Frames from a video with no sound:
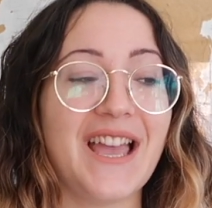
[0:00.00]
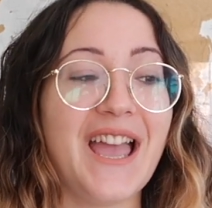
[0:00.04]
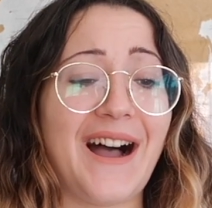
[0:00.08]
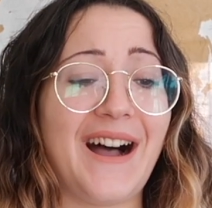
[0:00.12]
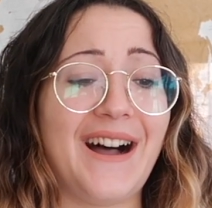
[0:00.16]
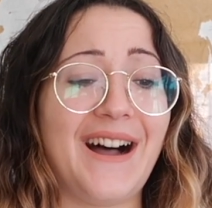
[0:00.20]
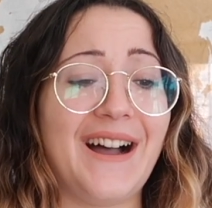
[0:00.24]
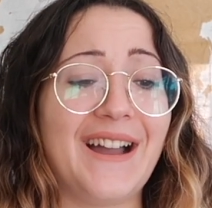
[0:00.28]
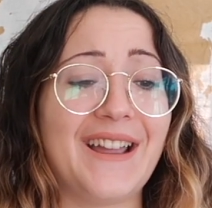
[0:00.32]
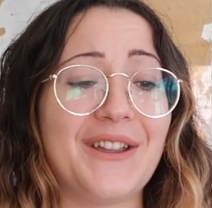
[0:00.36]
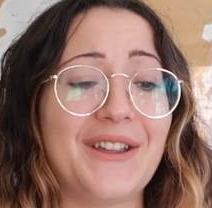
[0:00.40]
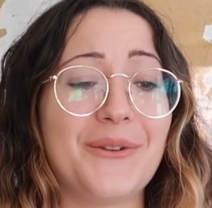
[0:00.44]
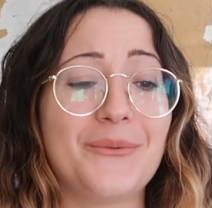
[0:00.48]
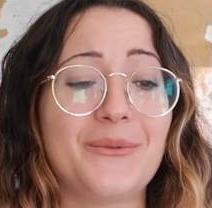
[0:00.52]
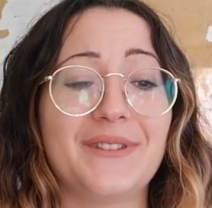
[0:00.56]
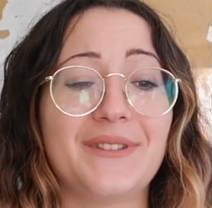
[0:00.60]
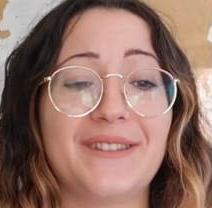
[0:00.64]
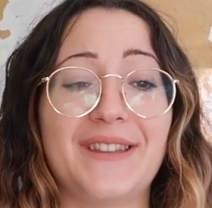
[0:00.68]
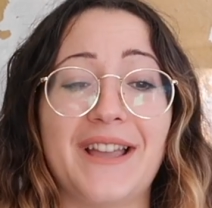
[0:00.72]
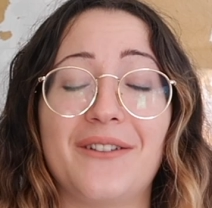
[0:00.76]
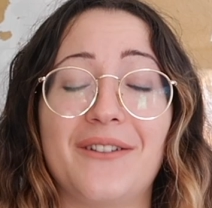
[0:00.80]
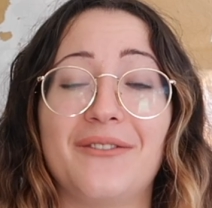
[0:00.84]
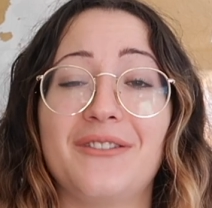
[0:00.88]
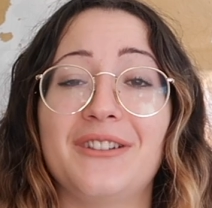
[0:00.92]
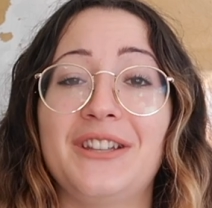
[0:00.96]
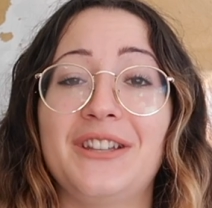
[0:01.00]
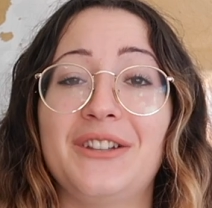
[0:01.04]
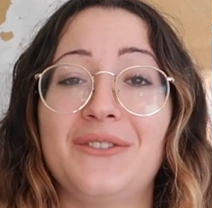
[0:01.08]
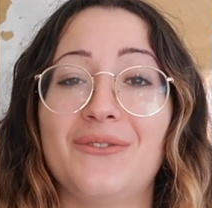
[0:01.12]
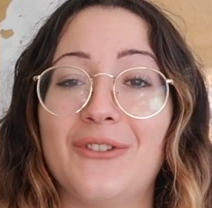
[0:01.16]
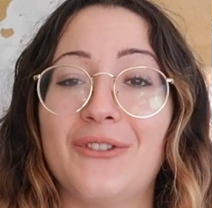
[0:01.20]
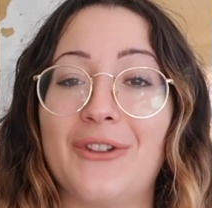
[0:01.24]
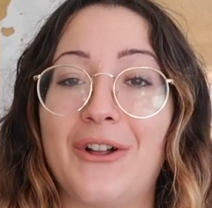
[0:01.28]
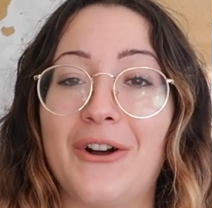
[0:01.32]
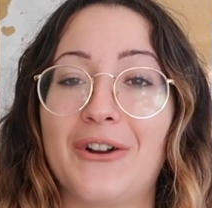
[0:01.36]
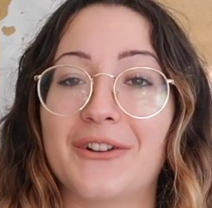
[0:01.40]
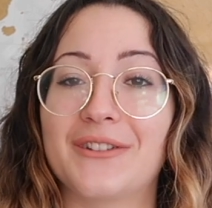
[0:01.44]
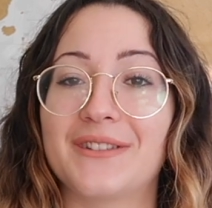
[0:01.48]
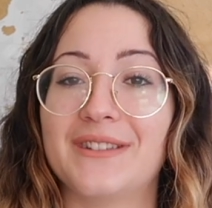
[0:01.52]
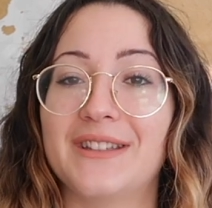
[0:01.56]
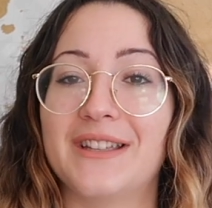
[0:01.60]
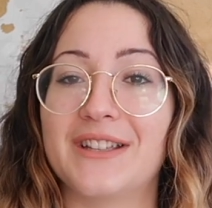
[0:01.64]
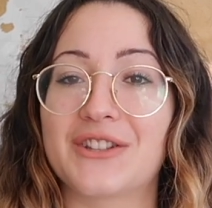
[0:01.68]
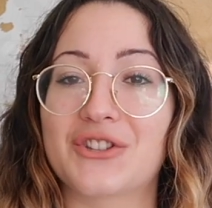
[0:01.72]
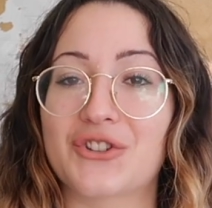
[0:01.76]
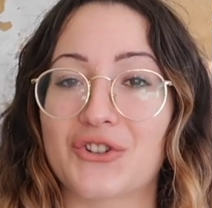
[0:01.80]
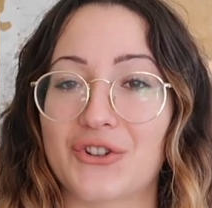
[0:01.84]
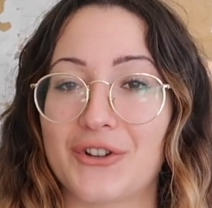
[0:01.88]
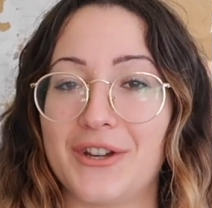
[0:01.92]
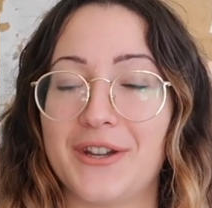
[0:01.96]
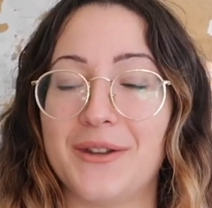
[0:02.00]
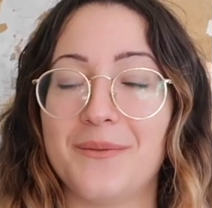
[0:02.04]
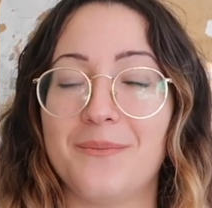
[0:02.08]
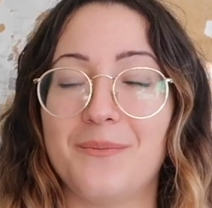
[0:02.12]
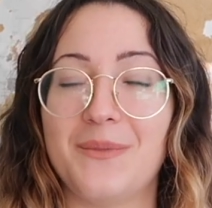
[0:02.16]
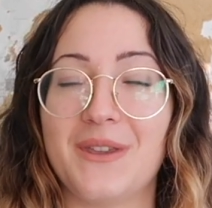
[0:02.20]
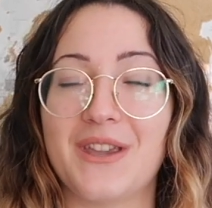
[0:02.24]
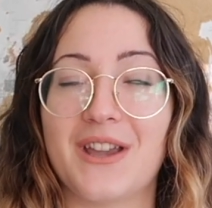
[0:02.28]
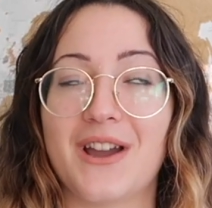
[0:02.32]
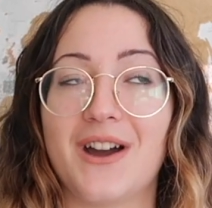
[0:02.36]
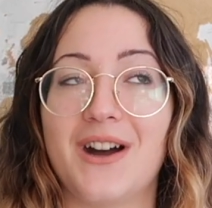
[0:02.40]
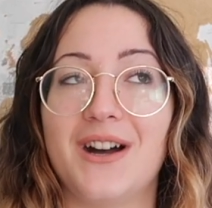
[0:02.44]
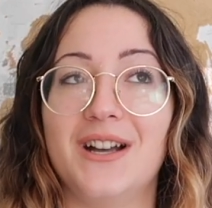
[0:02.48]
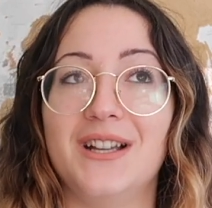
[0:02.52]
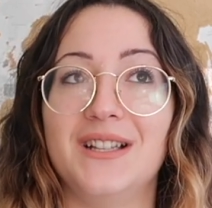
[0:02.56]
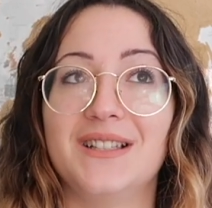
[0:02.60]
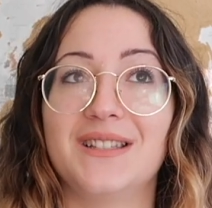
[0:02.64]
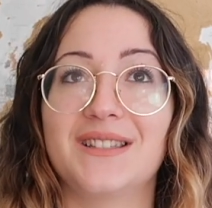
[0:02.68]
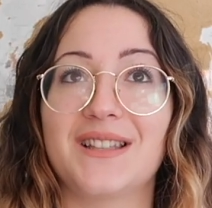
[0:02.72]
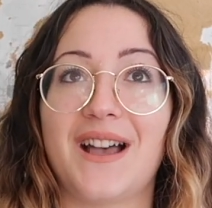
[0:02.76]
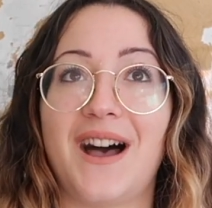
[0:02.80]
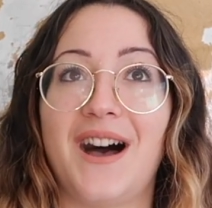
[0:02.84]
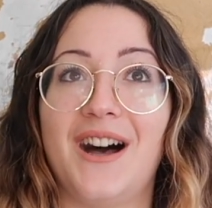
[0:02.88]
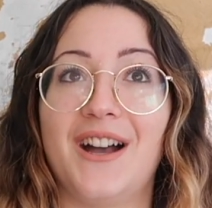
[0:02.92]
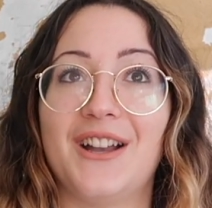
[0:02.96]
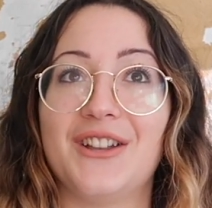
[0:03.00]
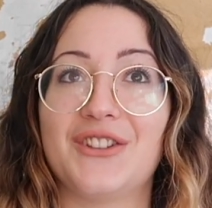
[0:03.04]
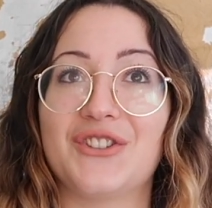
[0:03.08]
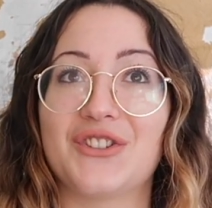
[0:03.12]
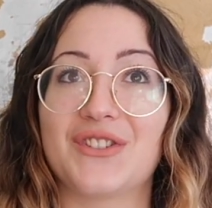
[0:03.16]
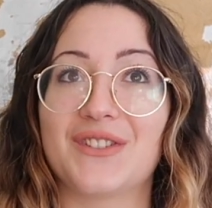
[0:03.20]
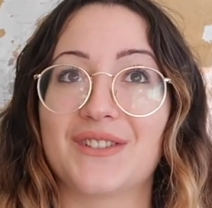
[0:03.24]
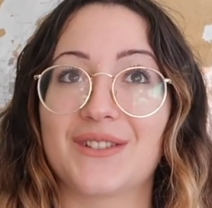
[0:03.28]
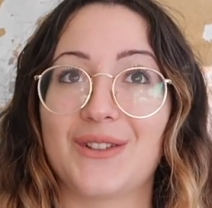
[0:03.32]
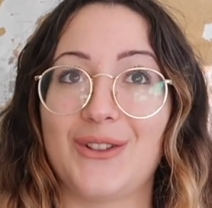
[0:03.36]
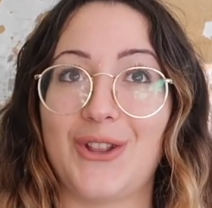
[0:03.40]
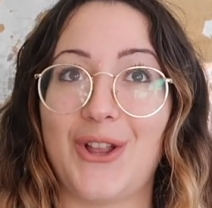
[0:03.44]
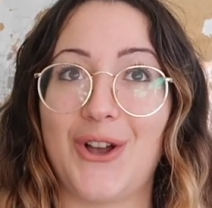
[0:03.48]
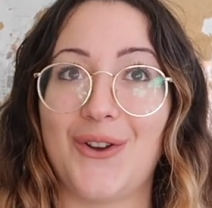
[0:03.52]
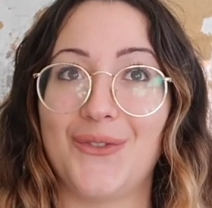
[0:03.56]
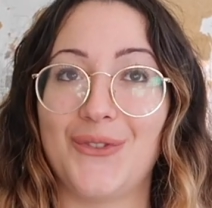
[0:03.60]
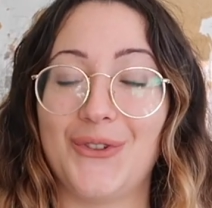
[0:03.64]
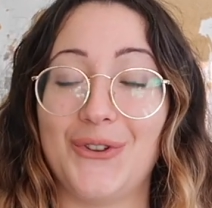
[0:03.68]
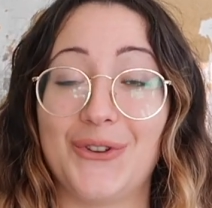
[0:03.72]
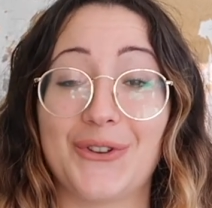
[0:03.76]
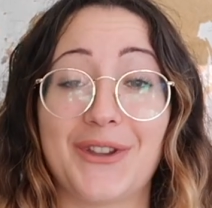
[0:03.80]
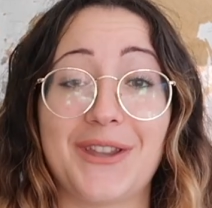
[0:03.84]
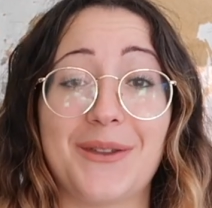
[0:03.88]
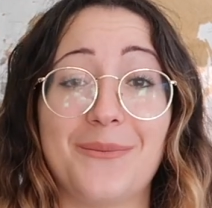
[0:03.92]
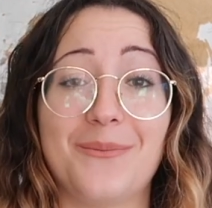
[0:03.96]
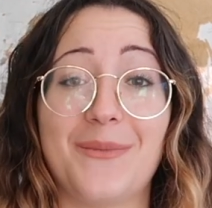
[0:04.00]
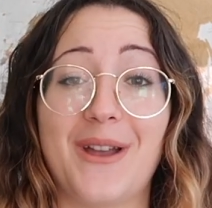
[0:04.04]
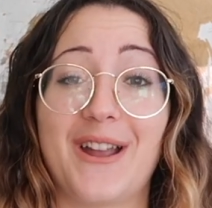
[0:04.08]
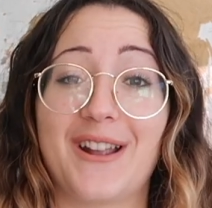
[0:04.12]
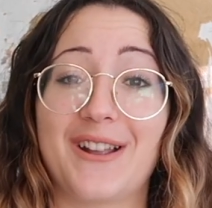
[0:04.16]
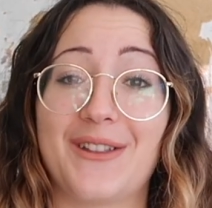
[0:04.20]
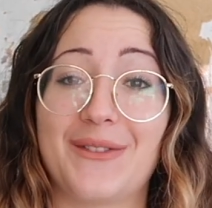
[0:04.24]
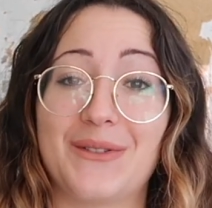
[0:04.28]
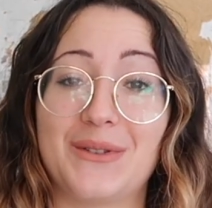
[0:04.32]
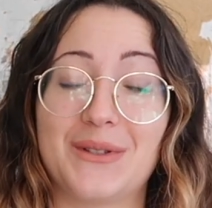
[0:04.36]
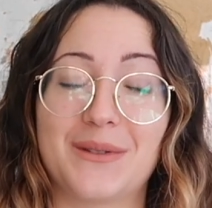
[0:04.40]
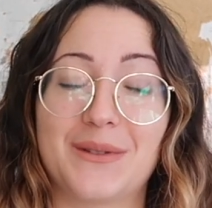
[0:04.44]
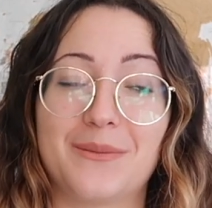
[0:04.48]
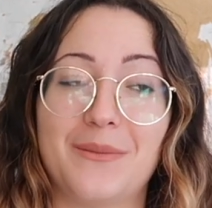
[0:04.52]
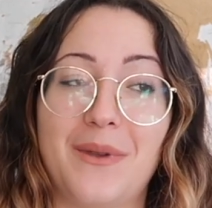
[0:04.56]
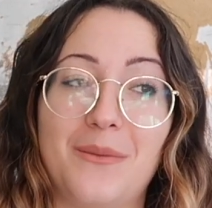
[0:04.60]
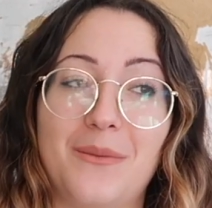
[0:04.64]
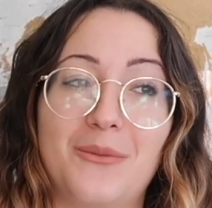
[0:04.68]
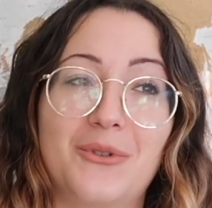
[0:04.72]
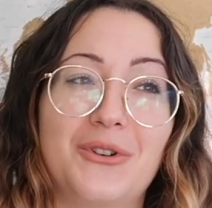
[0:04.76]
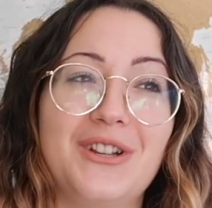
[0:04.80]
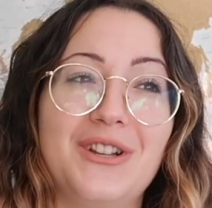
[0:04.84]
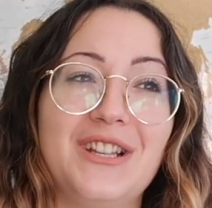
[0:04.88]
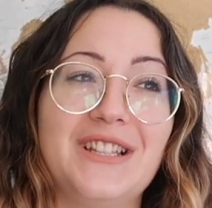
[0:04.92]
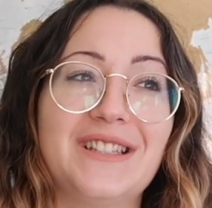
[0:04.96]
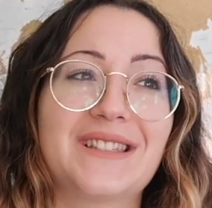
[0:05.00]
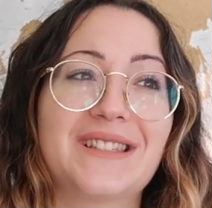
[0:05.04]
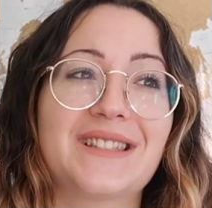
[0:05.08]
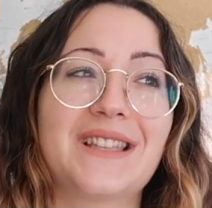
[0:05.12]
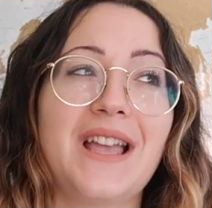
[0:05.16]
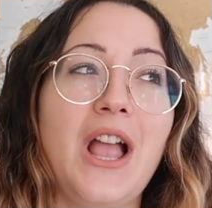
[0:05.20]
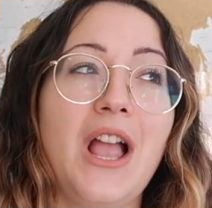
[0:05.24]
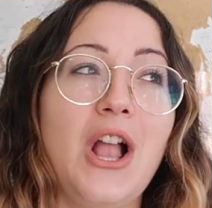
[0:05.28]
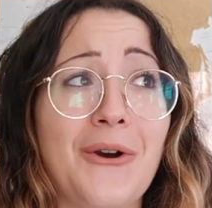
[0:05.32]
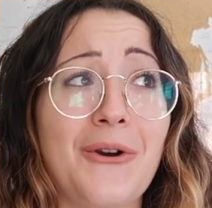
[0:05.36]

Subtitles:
I will definitely vlog the trip because I just love looking back at those memories.